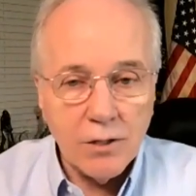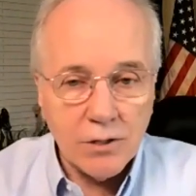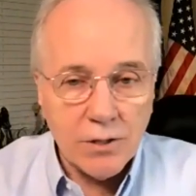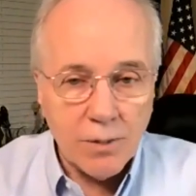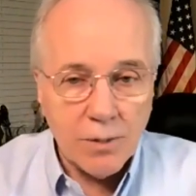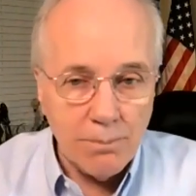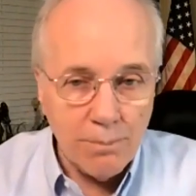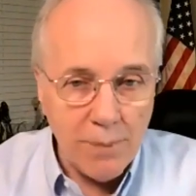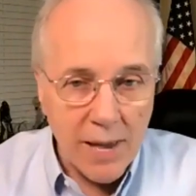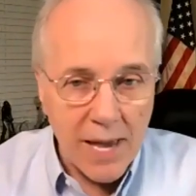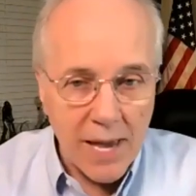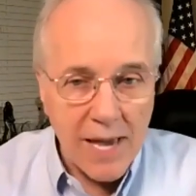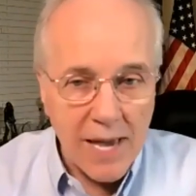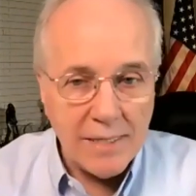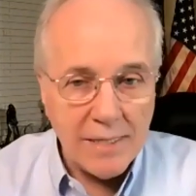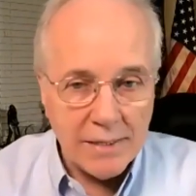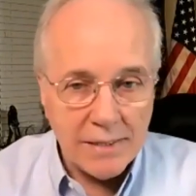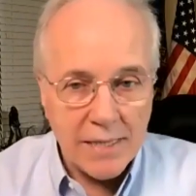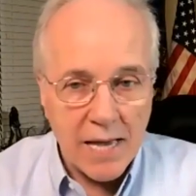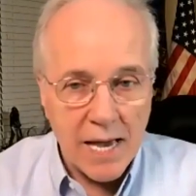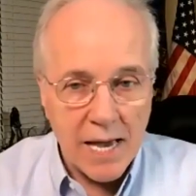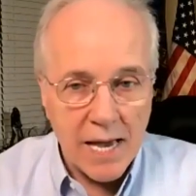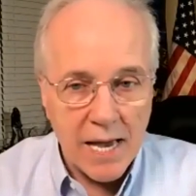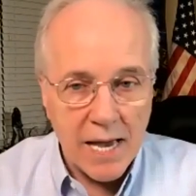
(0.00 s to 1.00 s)
to
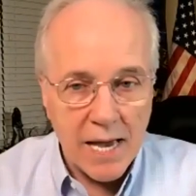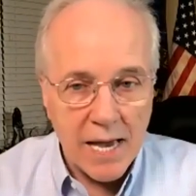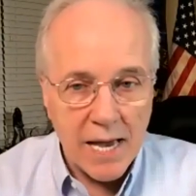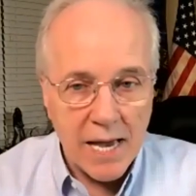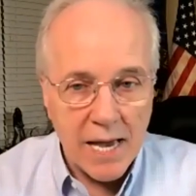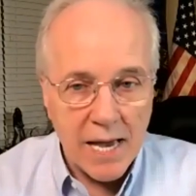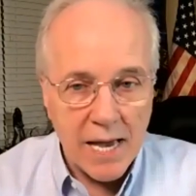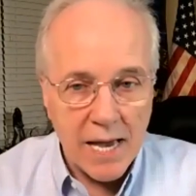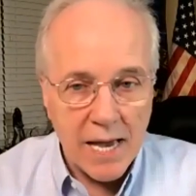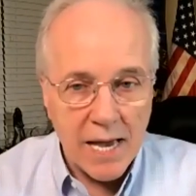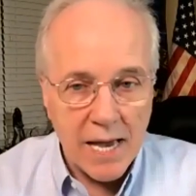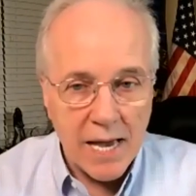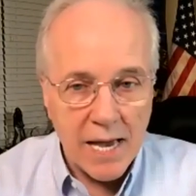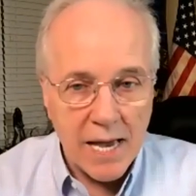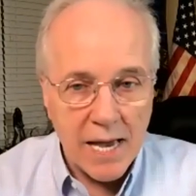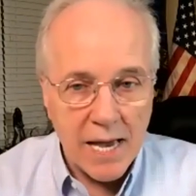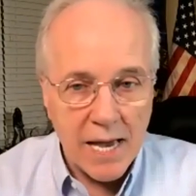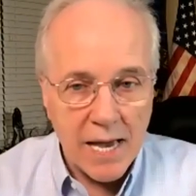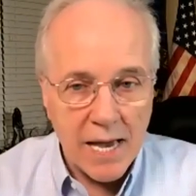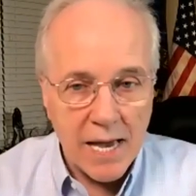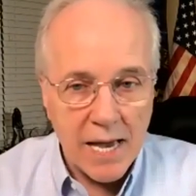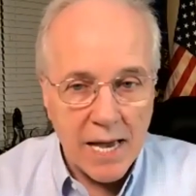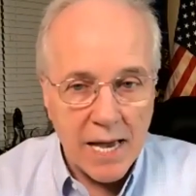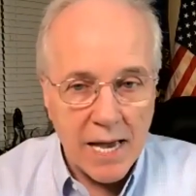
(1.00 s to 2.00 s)
maintain
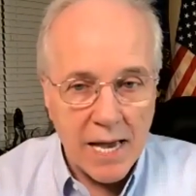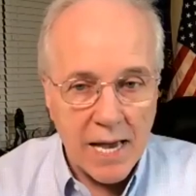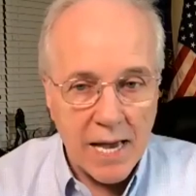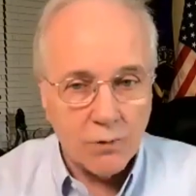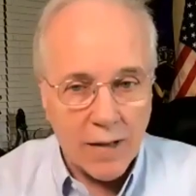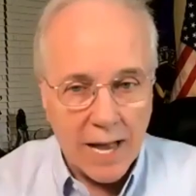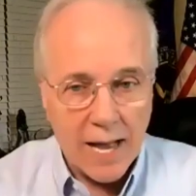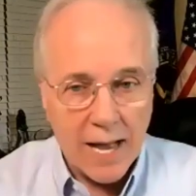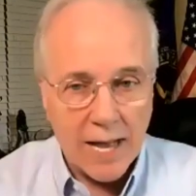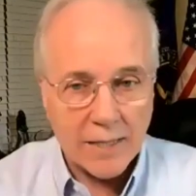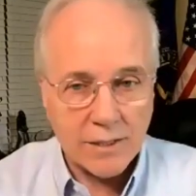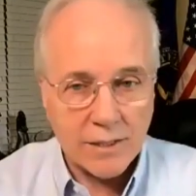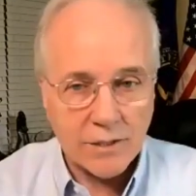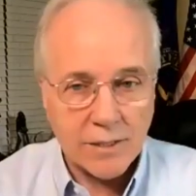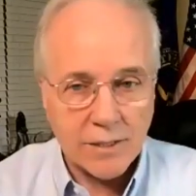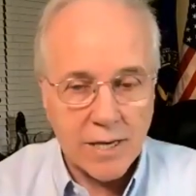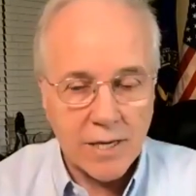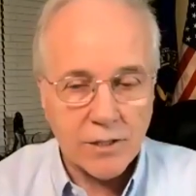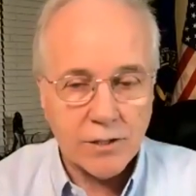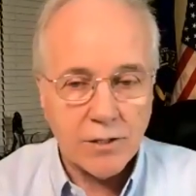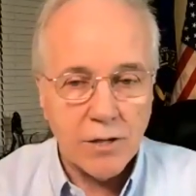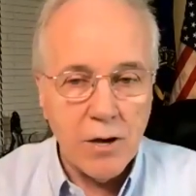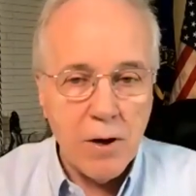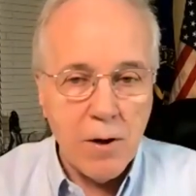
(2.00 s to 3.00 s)
legal
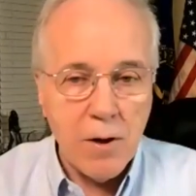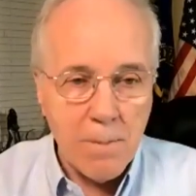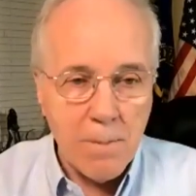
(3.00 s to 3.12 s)
access